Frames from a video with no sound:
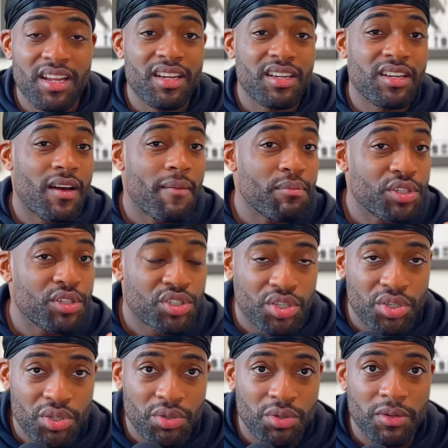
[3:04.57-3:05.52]
Number
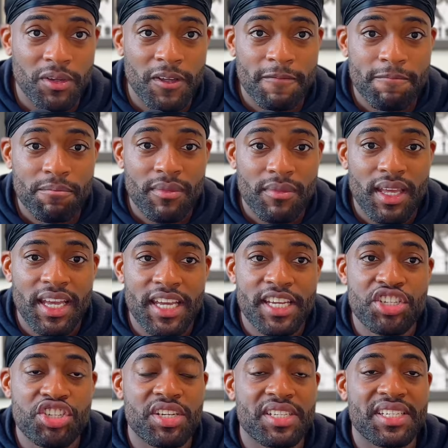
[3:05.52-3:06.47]
two is
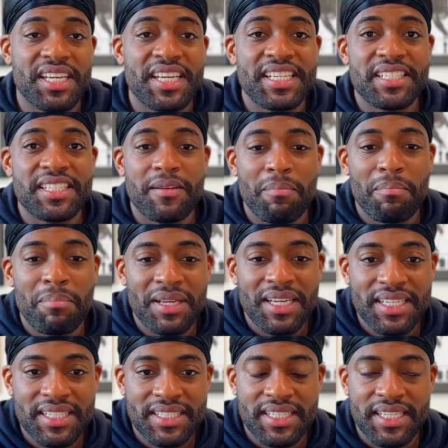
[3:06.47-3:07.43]
just his
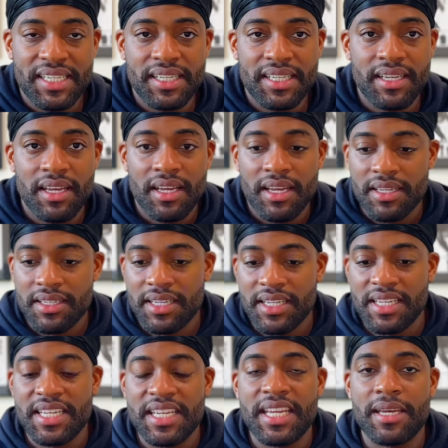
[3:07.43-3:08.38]
ability to
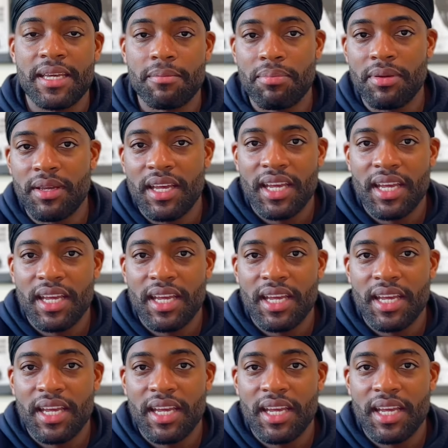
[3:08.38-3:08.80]
nip